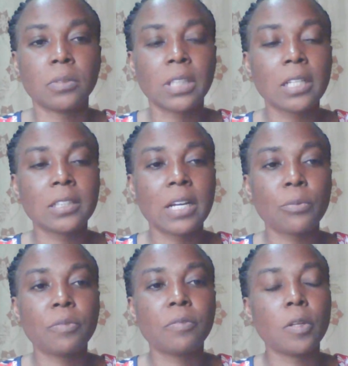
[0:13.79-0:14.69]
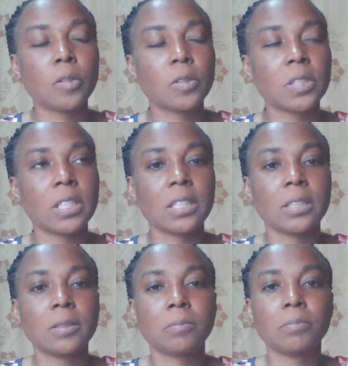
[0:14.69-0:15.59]
things that we've learned
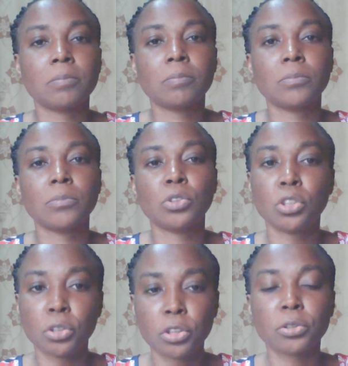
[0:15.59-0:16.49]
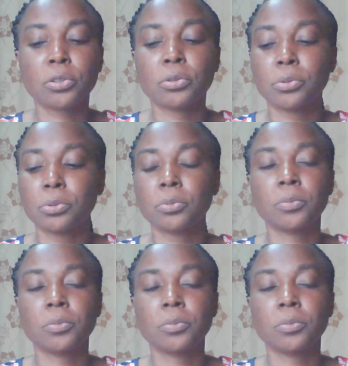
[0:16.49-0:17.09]
in junior school.